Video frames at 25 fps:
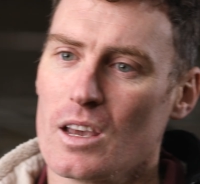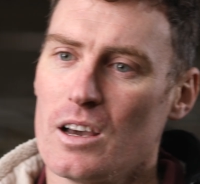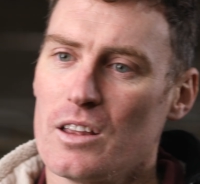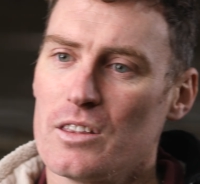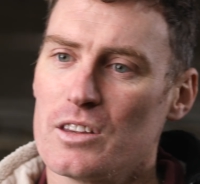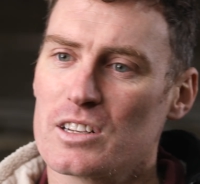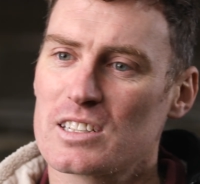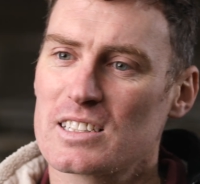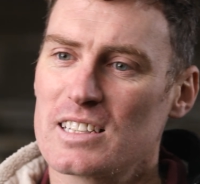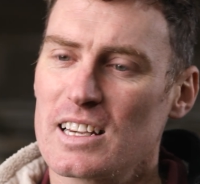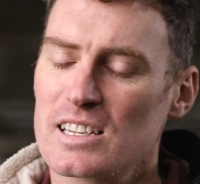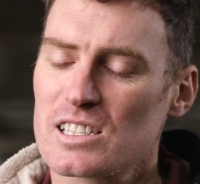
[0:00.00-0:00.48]

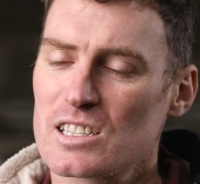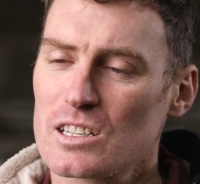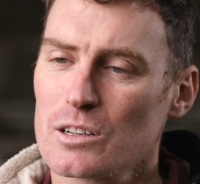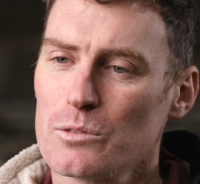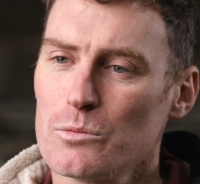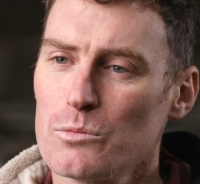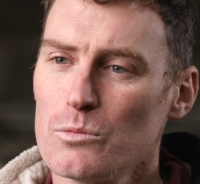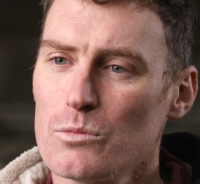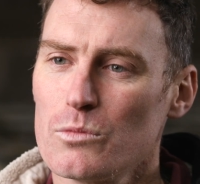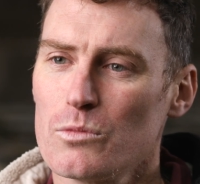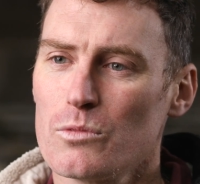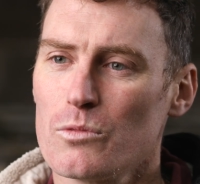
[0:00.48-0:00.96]
The
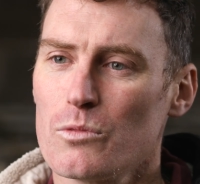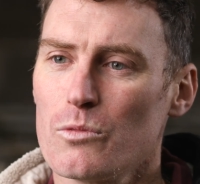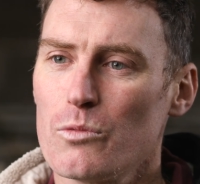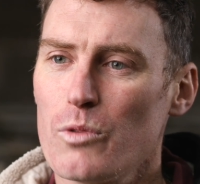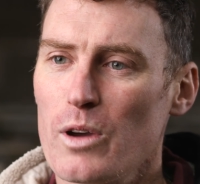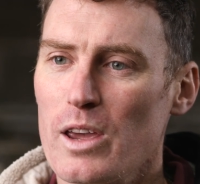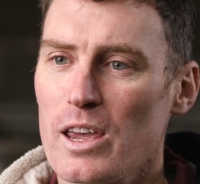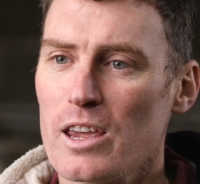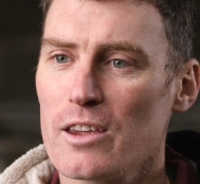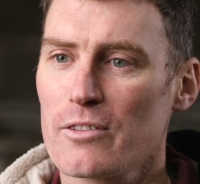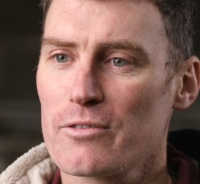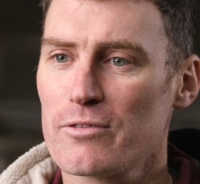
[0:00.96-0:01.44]
system
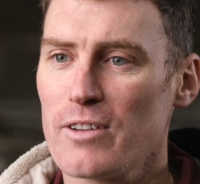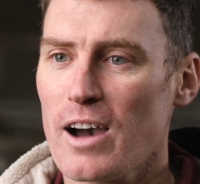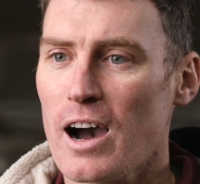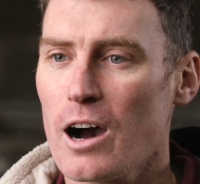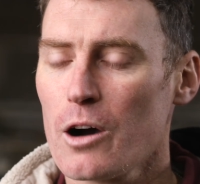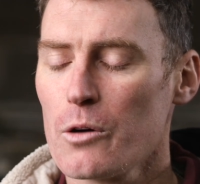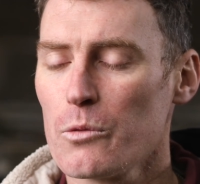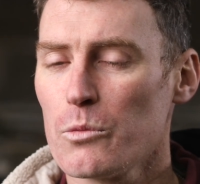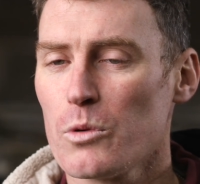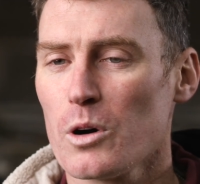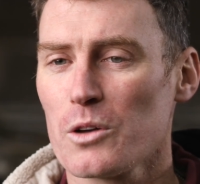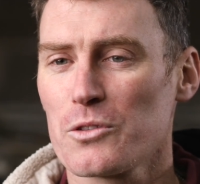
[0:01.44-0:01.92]
we
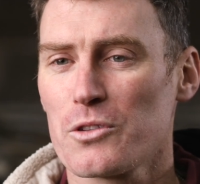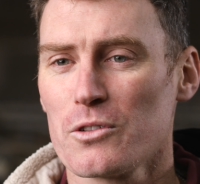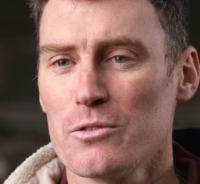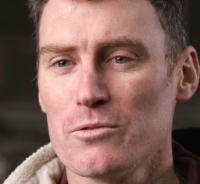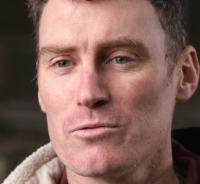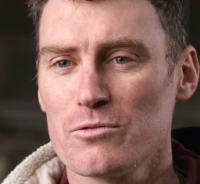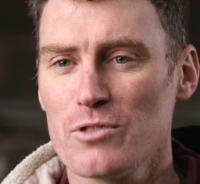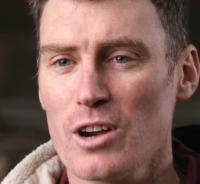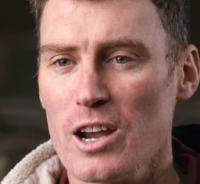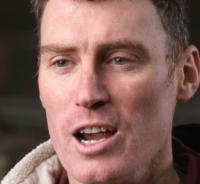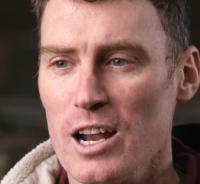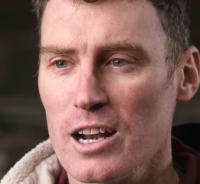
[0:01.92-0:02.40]
felt wasn't
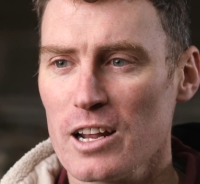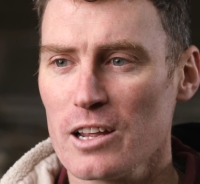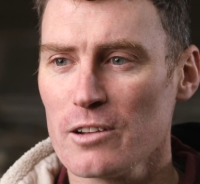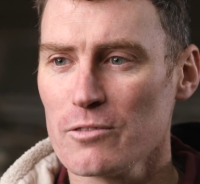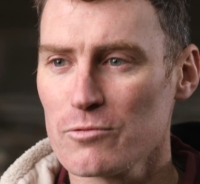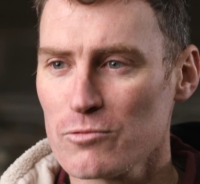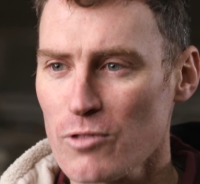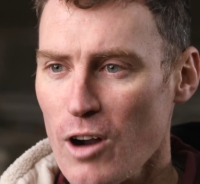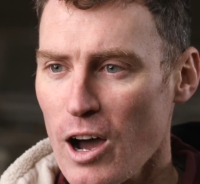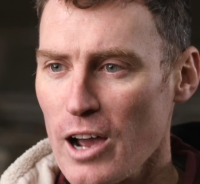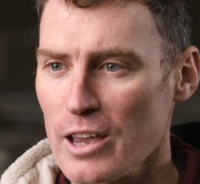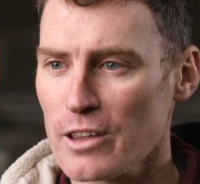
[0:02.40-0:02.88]
really
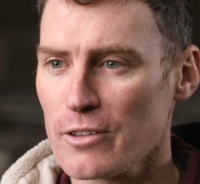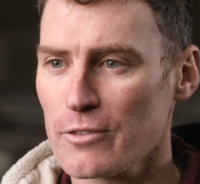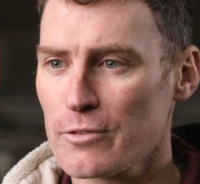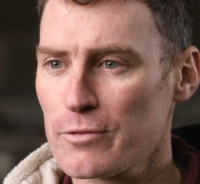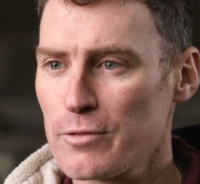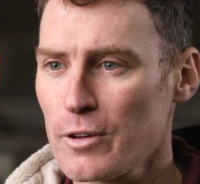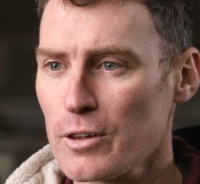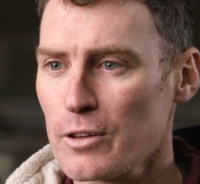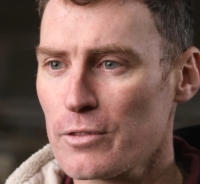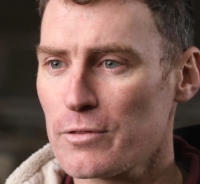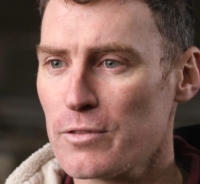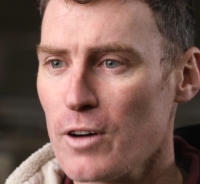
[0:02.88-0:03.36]
right
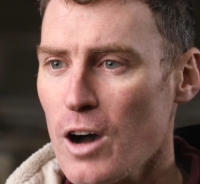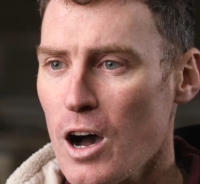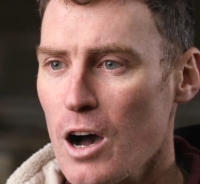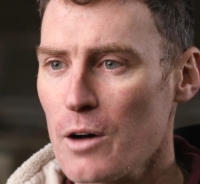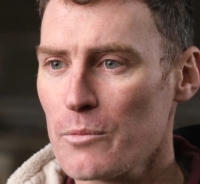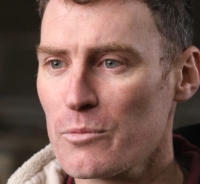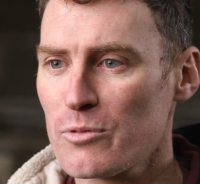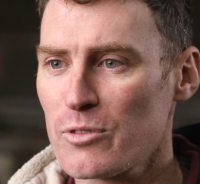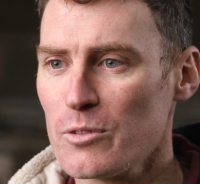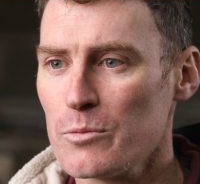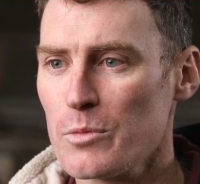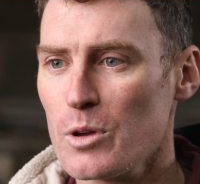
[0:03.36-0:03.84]
for the
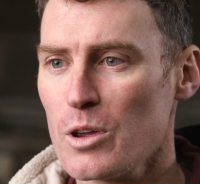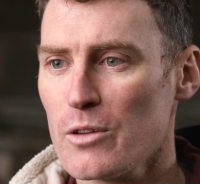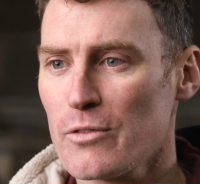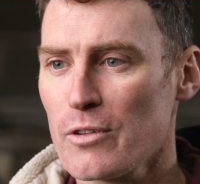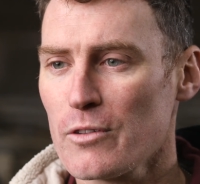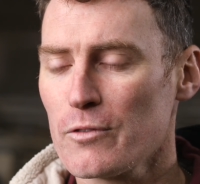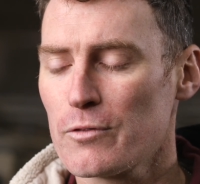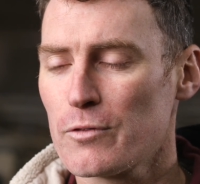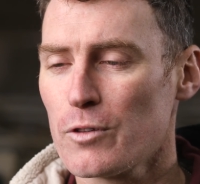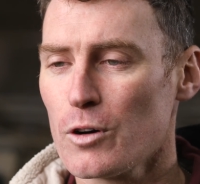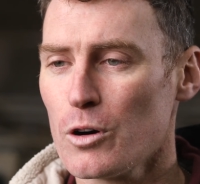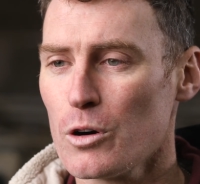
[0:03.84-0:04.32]
farm for
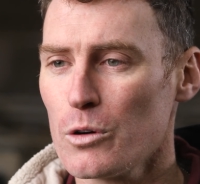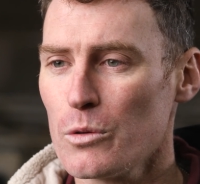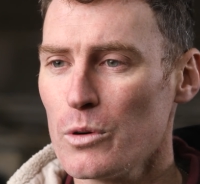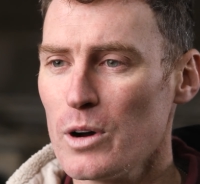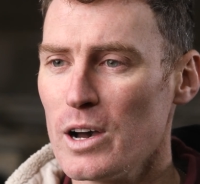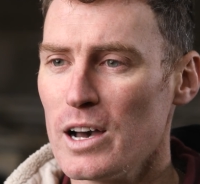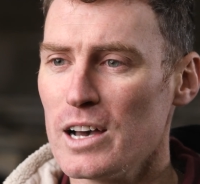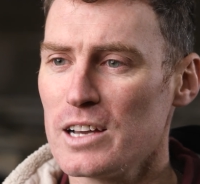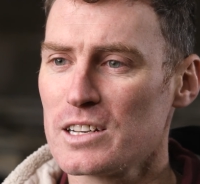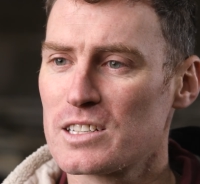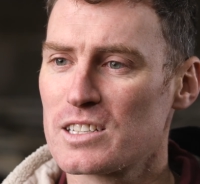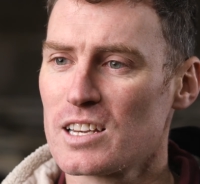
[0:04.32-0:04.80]
moving
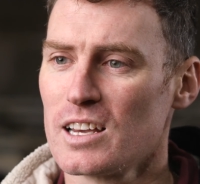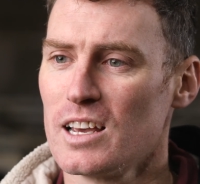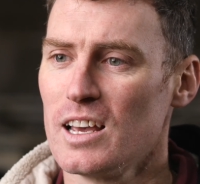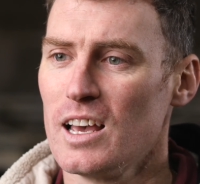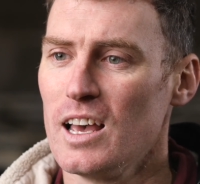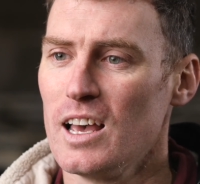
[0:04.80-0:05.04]
forward.